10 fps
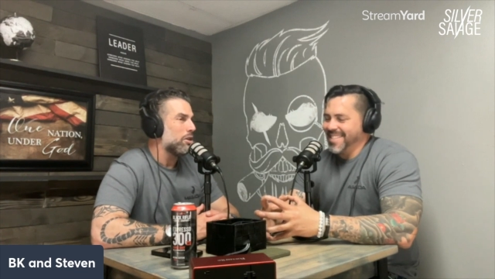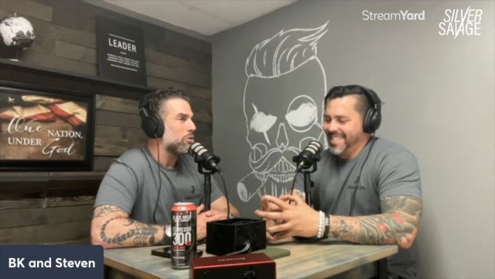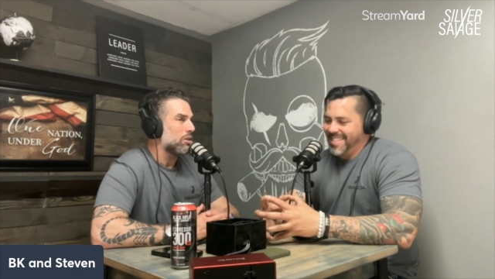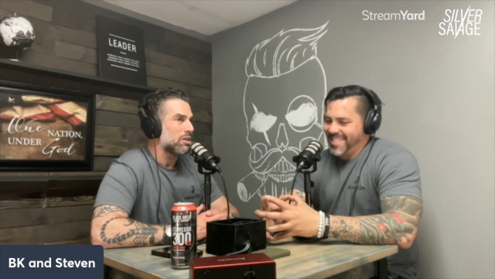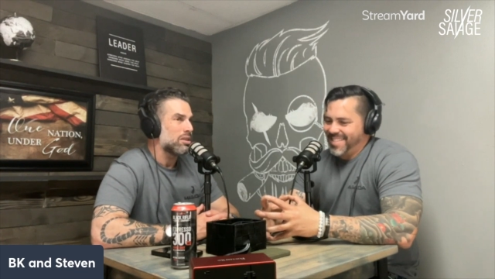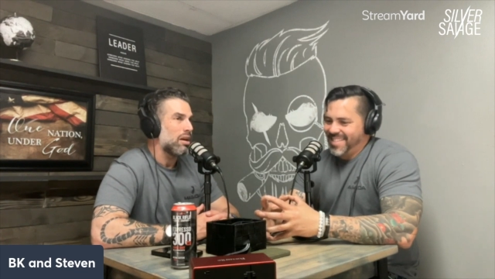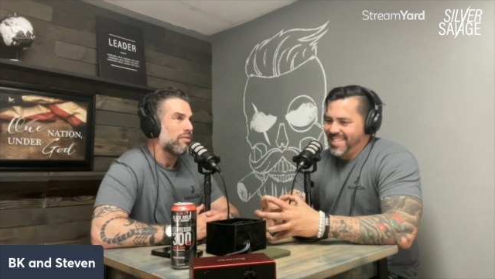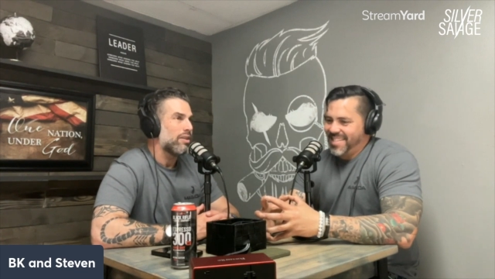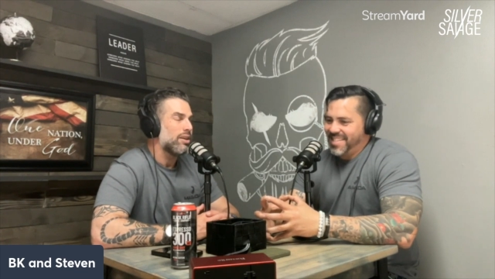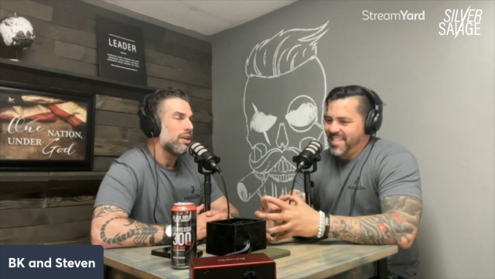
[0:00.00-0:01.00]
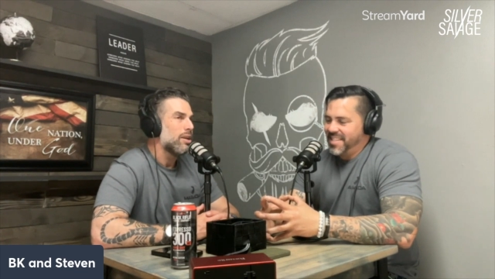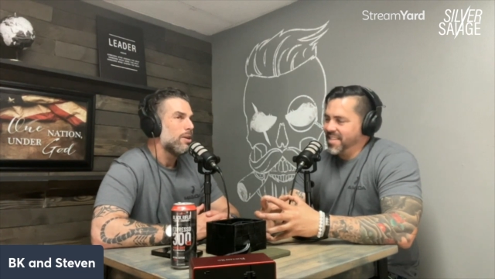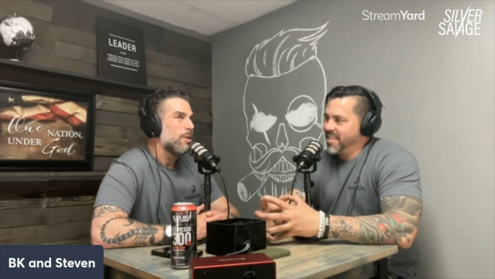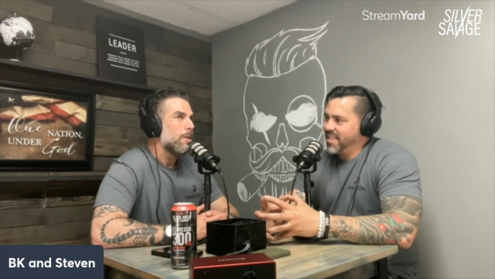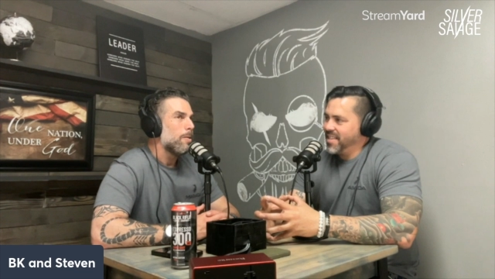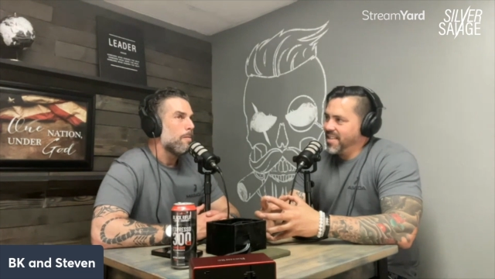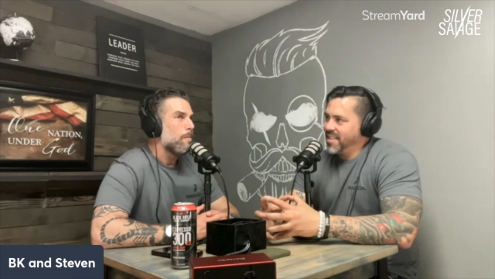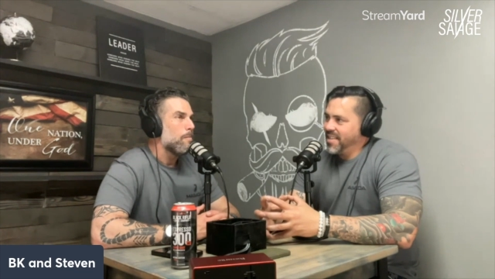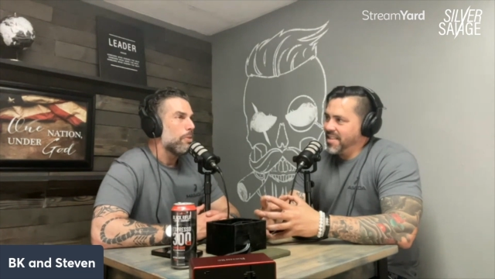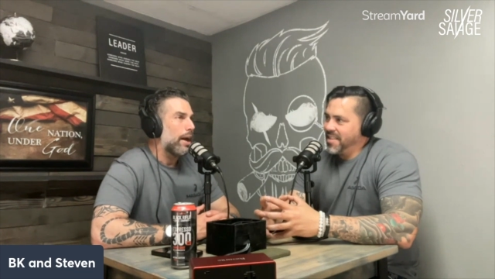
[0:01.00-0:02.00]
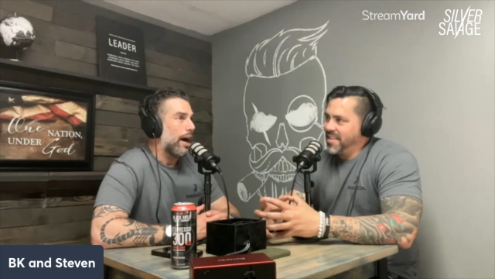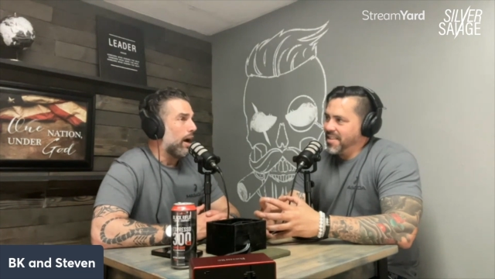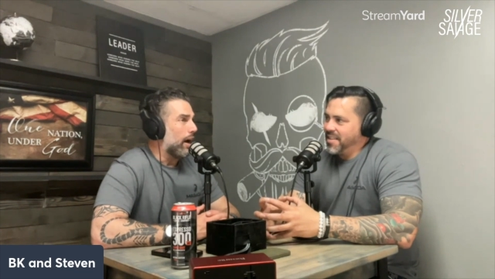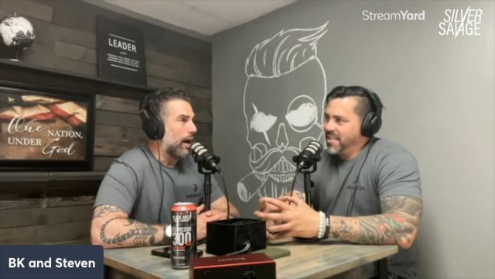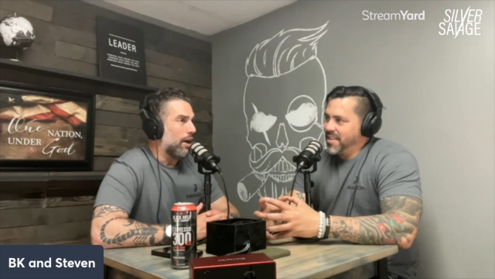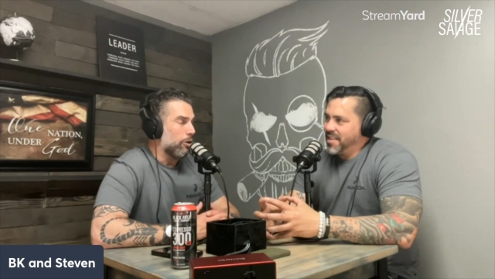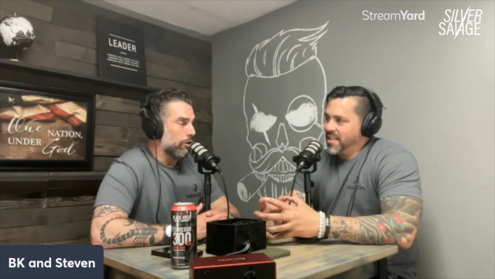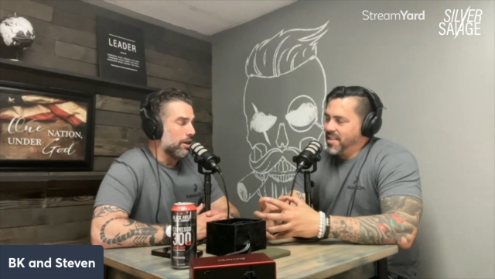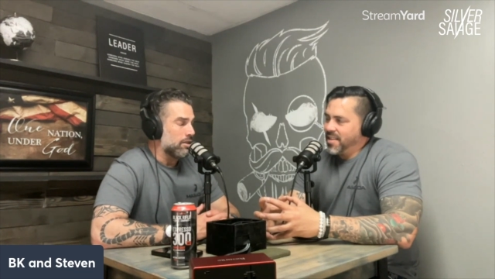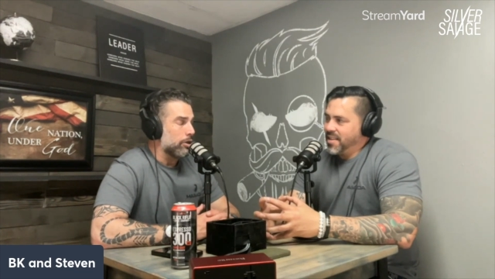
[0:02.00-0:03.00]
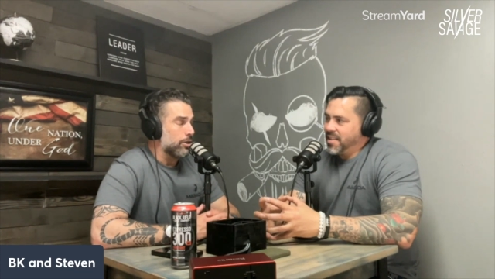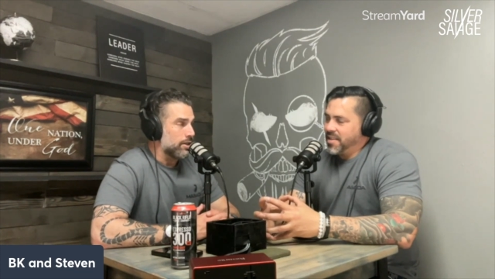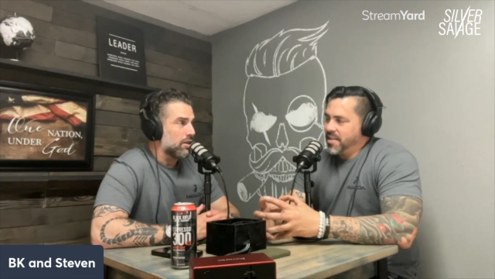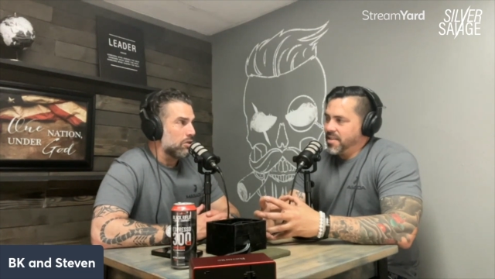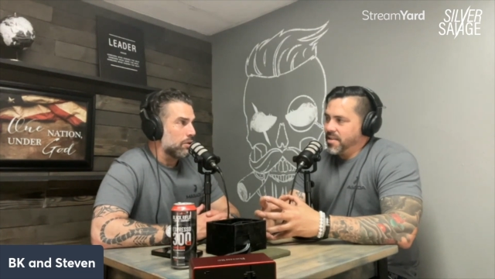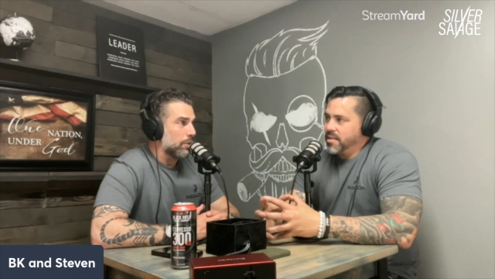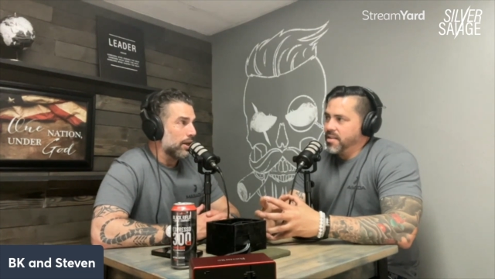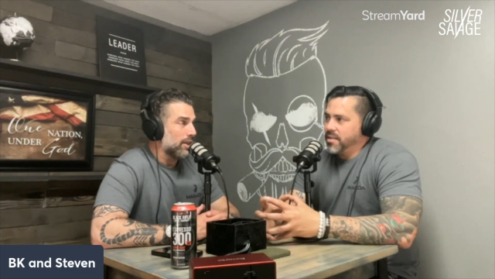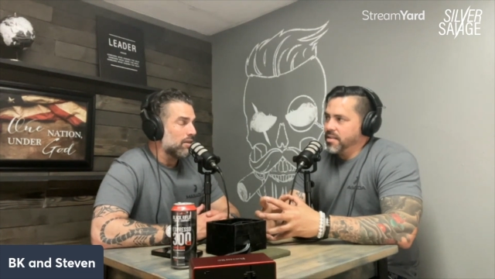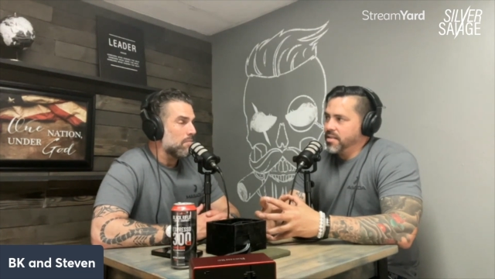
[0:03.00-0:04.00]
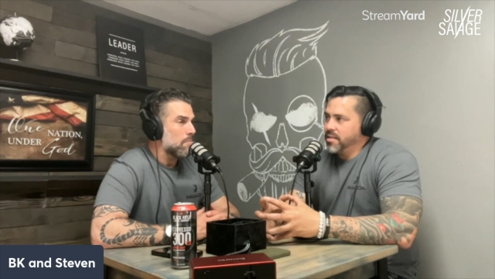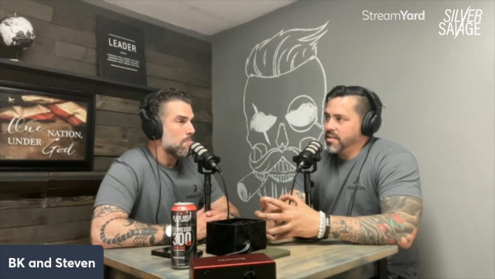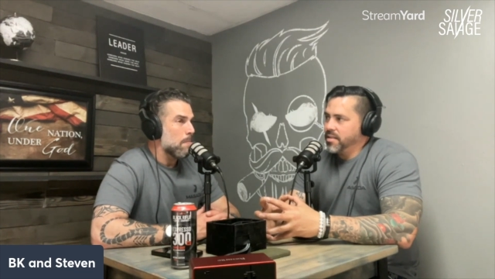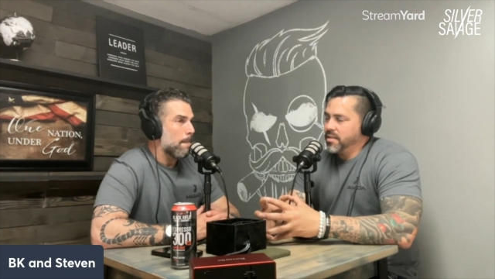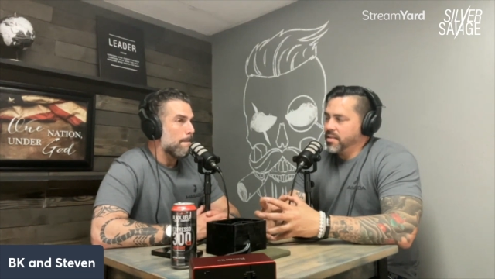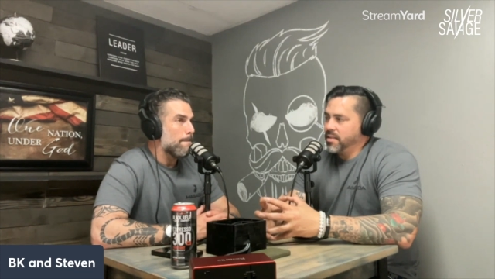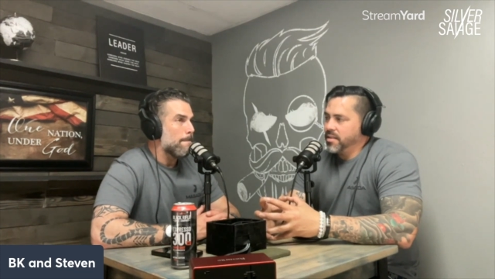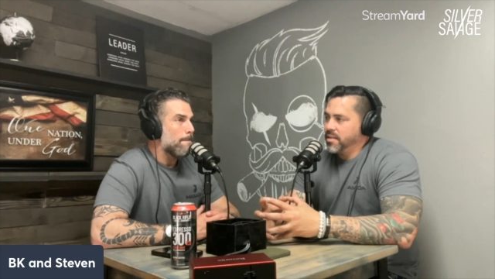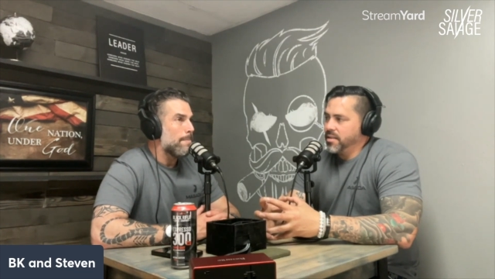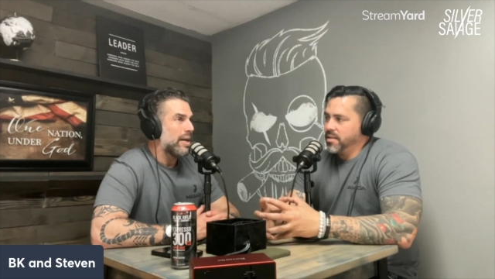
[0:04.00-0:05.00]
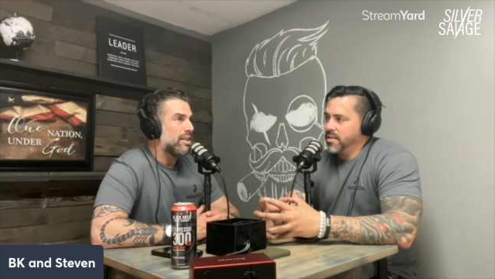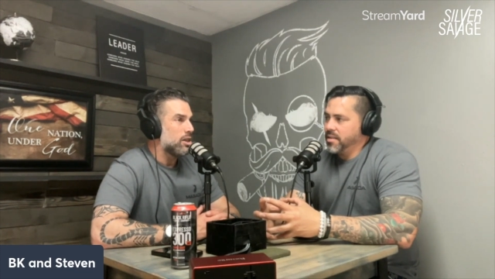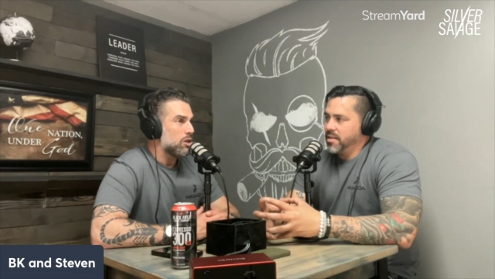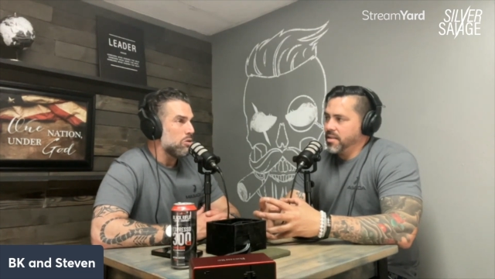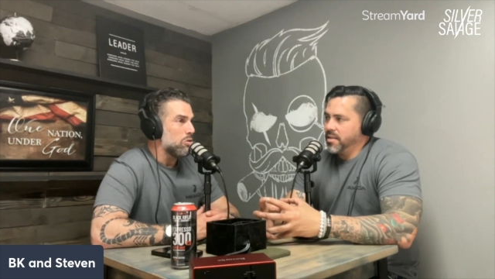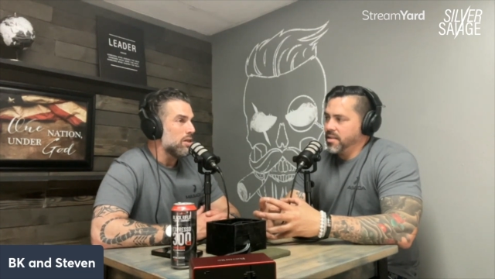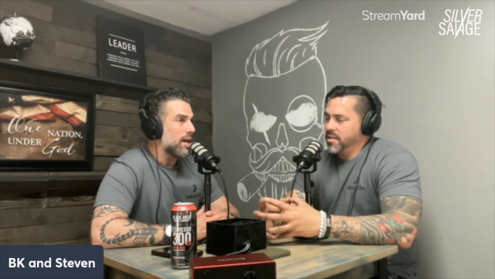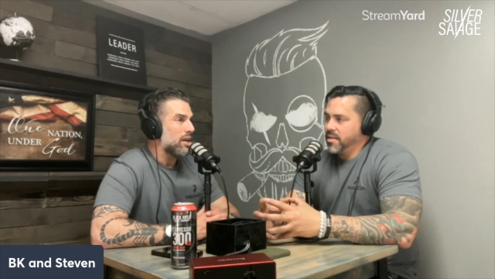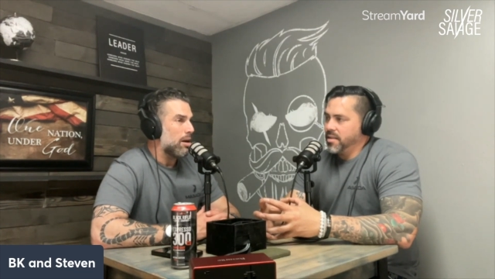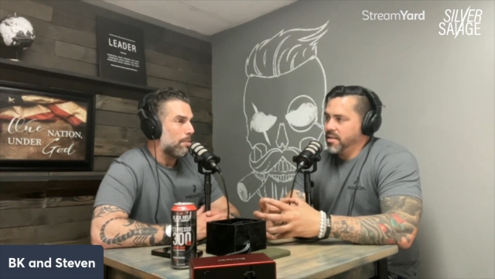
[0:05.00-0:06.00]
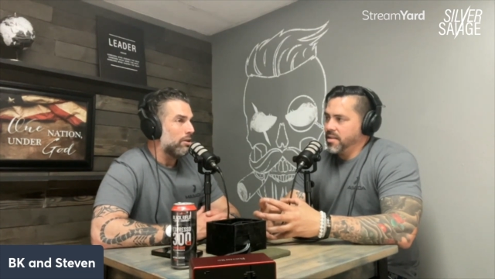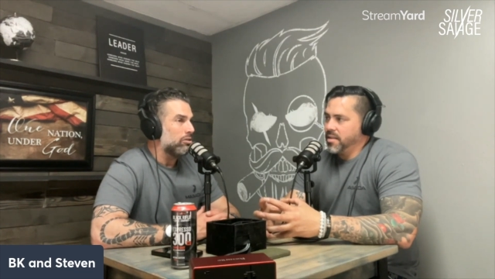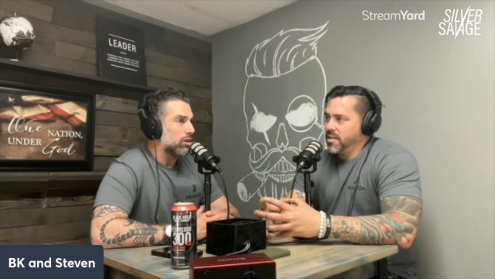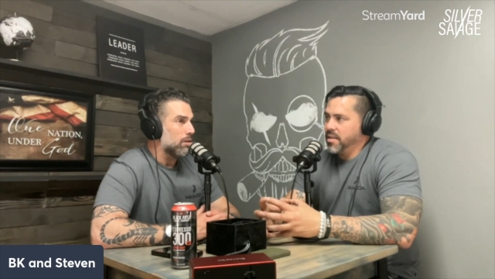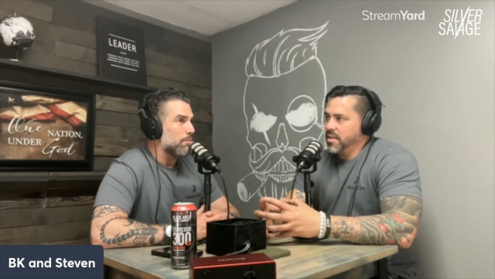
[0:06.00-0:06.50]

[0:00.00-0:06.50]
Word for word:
Speaker 1: doing his stuff, and I'm like, I don't necessarily disagree with that but did you get the amount of sleep